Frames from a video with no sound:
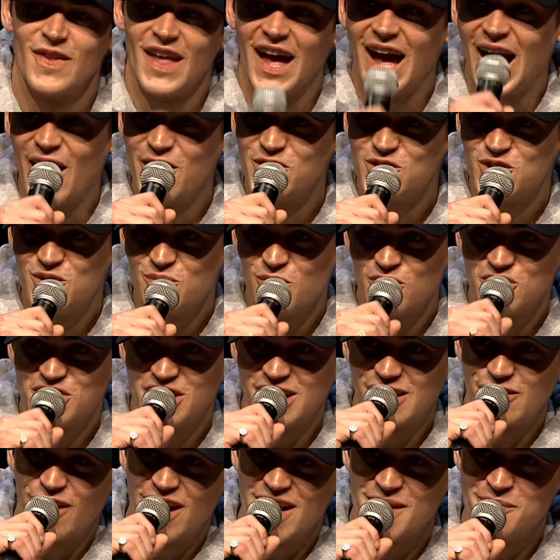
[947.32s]
I used to watch
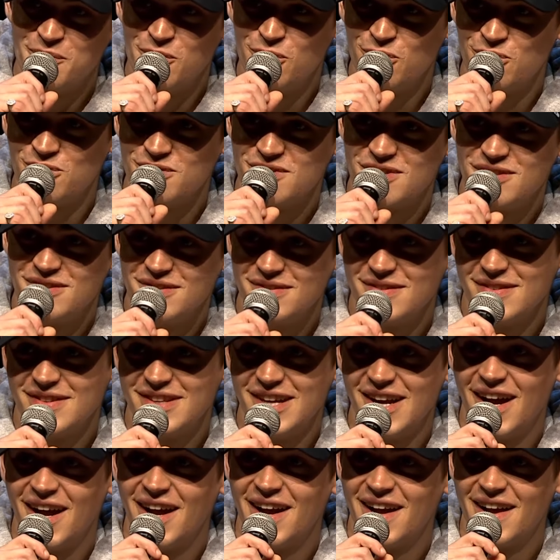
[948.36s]
Incredibles,
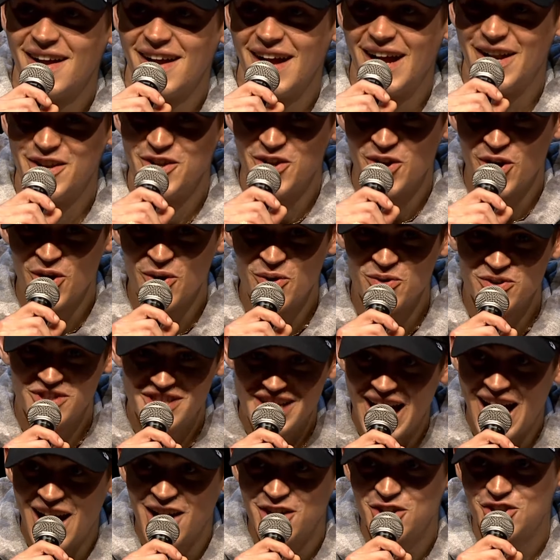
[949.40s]
yeah. And you know
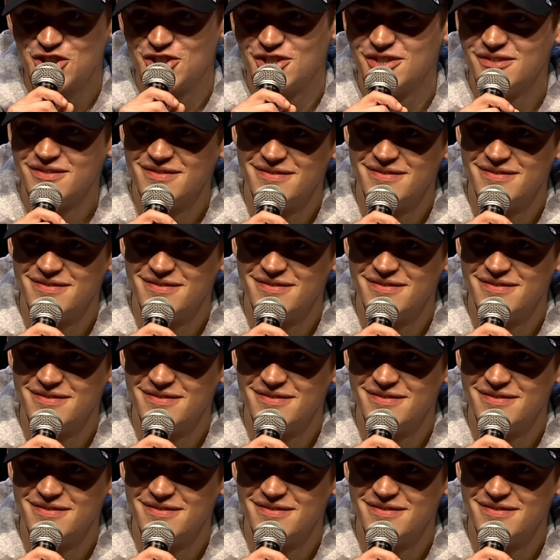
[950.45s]
Dash?